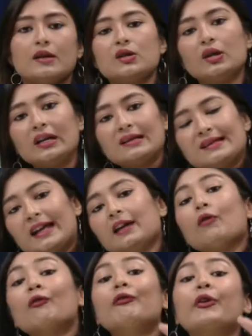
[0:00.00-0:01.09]
So, you can say
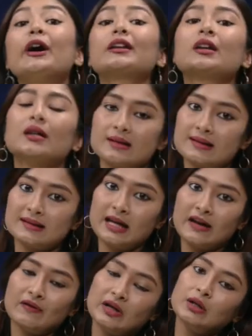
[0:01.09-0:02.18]
workers.
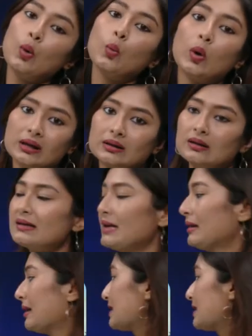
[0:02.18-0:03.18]
They were the workers, and